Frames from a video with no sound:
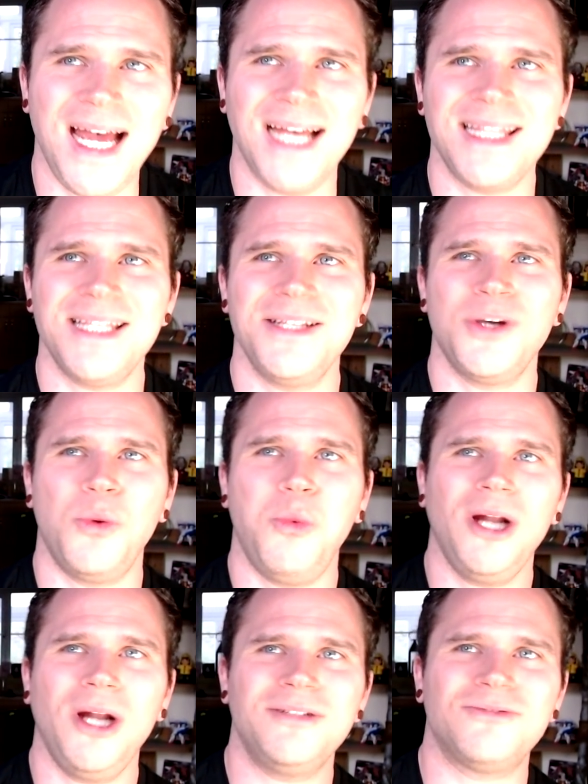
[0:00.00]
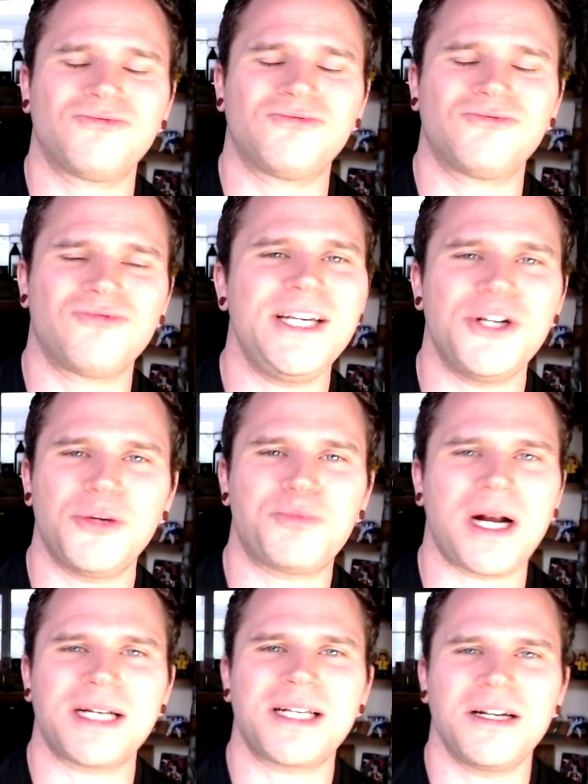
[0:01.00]
And the one really good
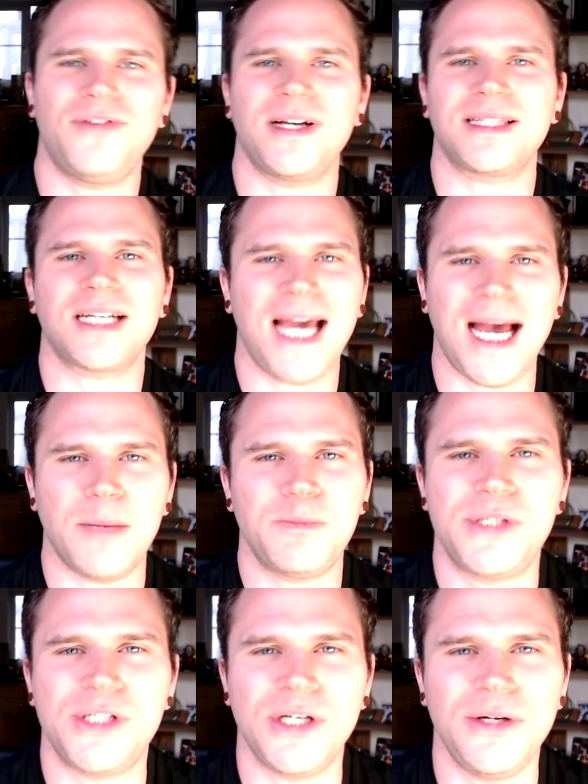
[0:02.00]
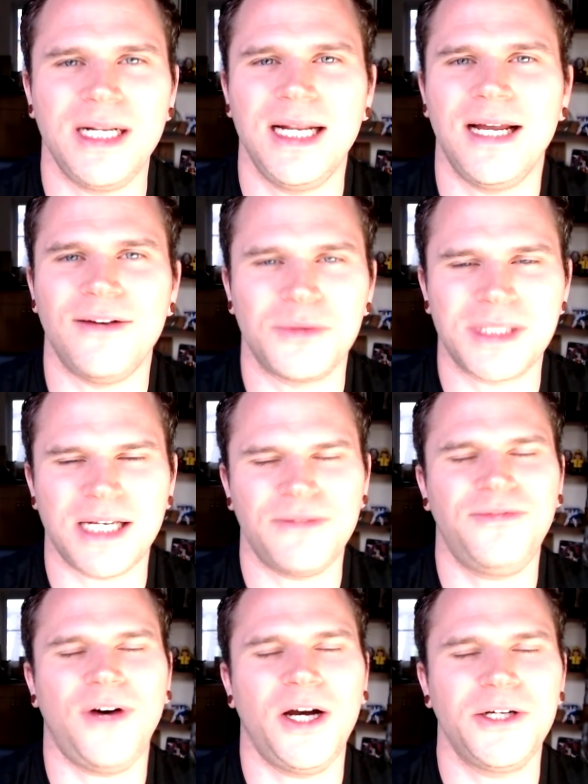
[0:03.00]
practical effect that I absolutely loved was that
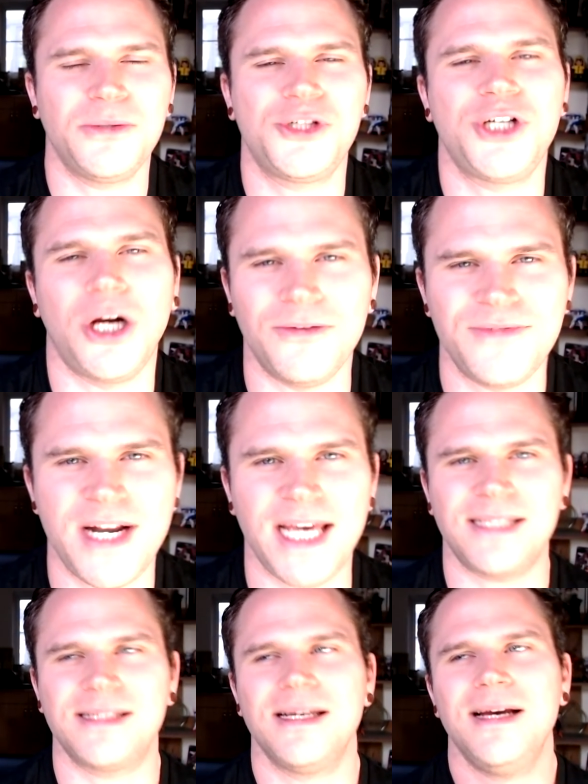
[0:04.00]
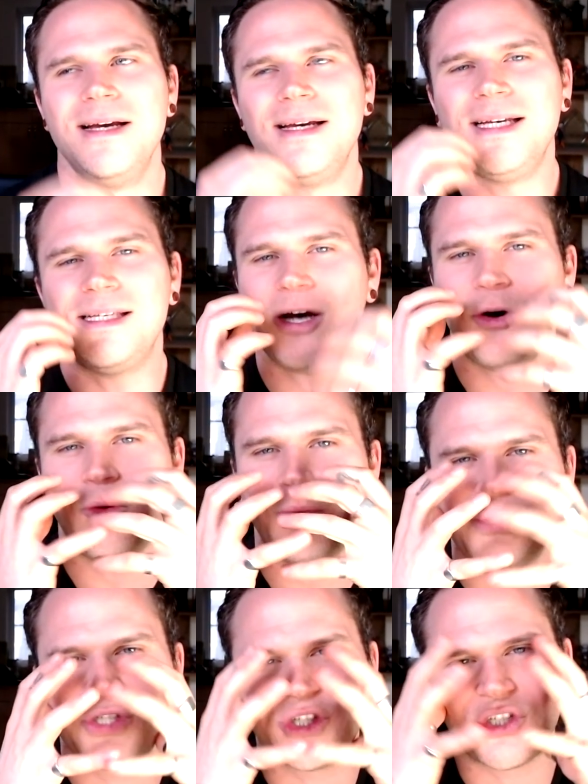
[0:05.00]
final shot of Nyx, his whole
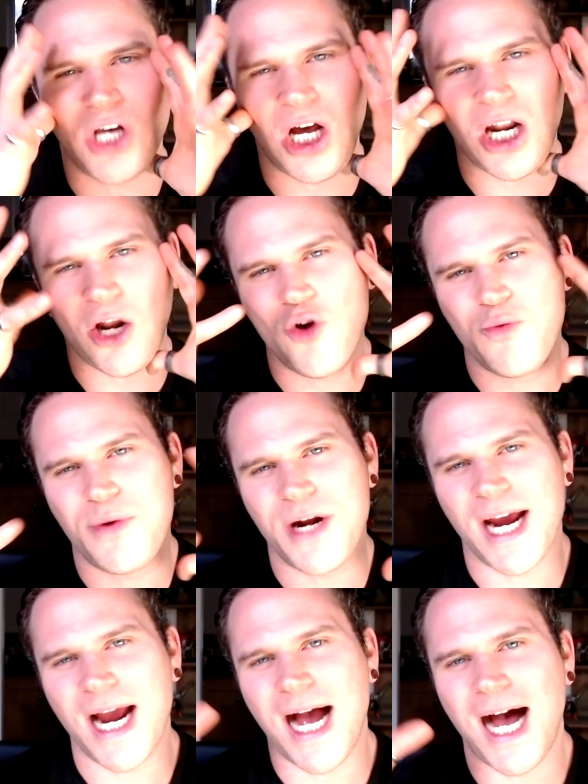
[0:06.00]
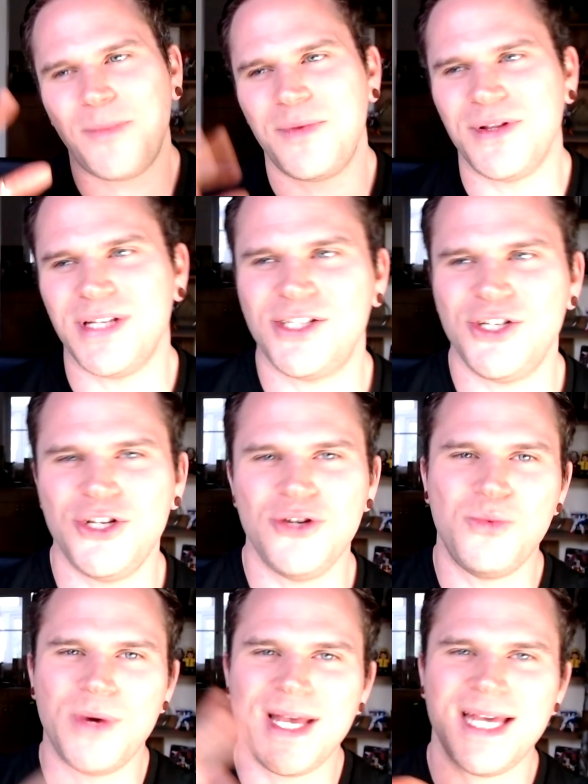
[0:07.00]
skull opening up and this new
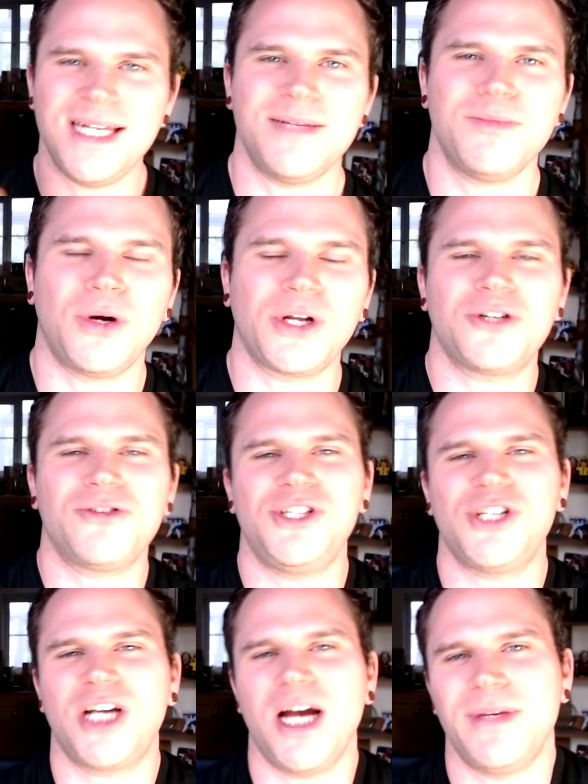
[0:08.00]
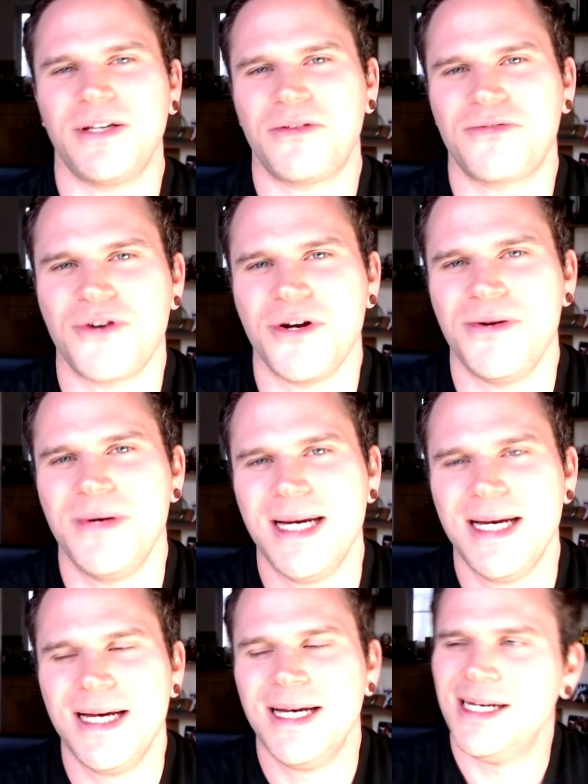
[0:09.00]
weird demonic creature coming through.
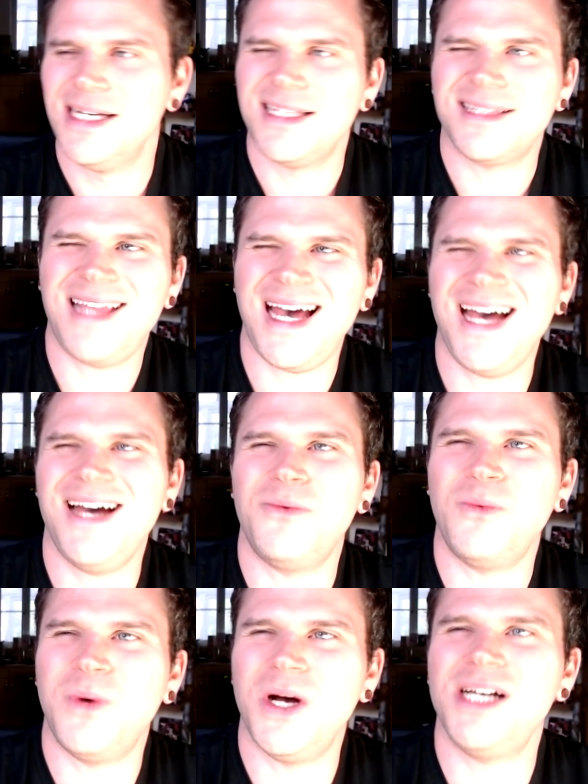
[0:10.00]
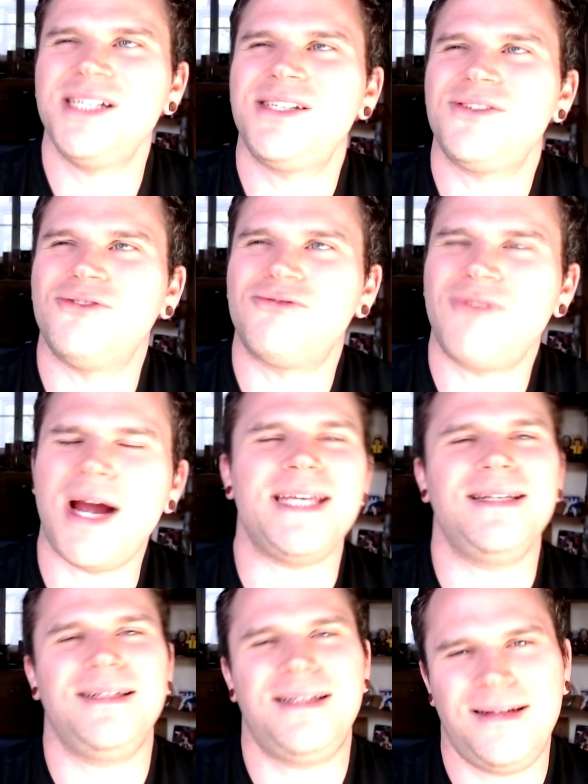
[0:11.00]
That was
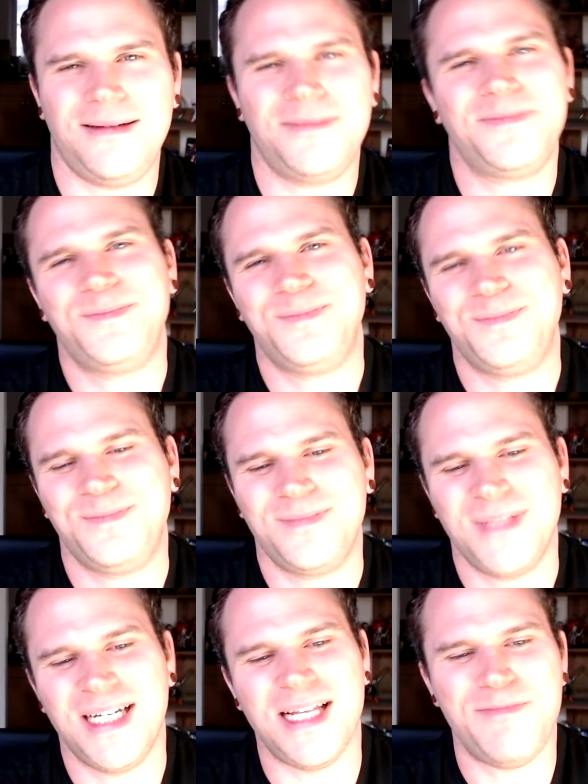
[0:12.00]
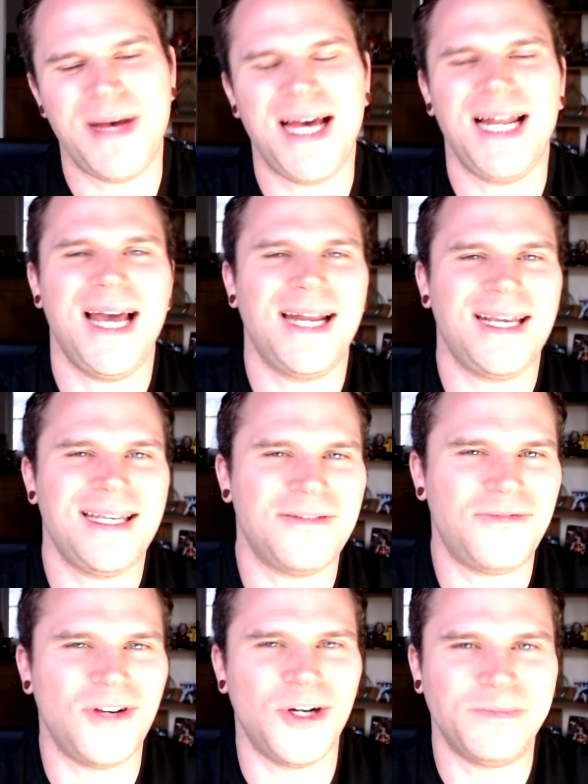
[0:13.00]
great. And they barely had it in the
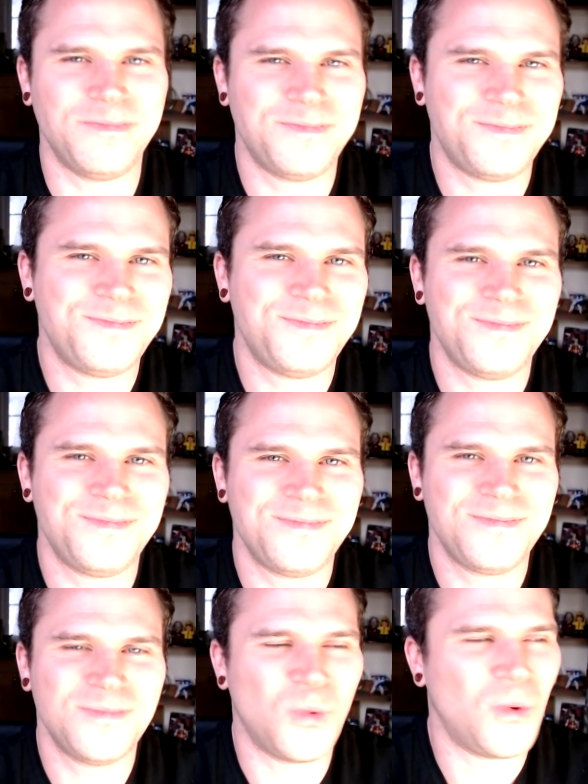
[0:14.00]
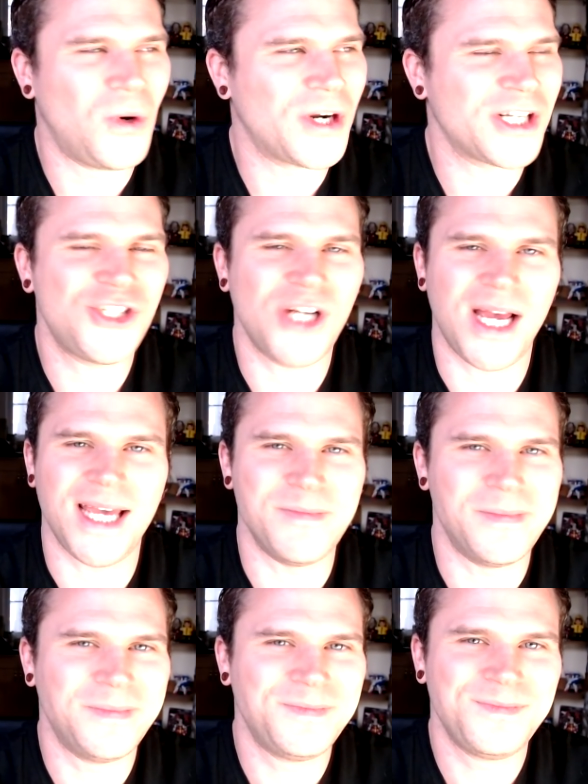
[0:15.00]
film. What a shame.
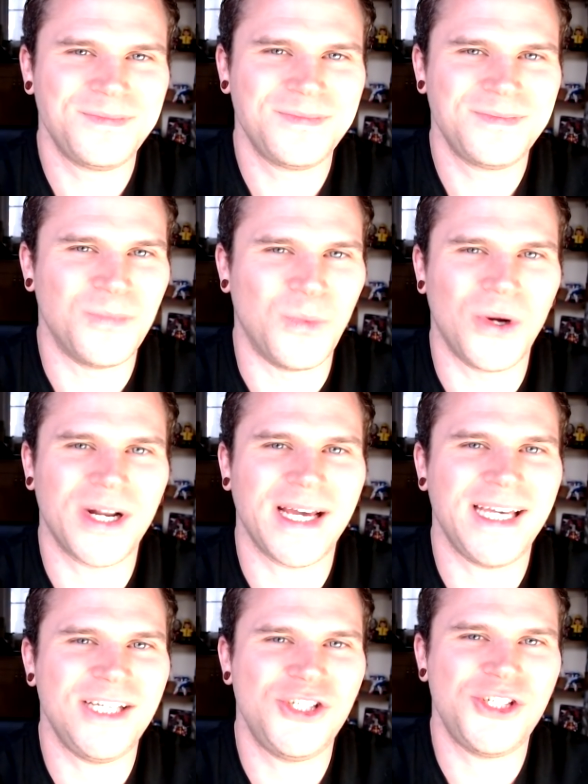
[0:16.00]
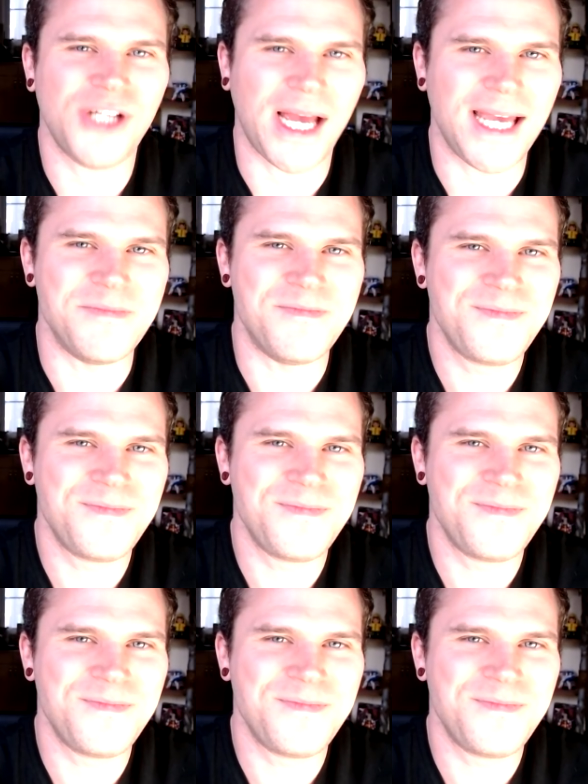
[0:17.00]
What a shame.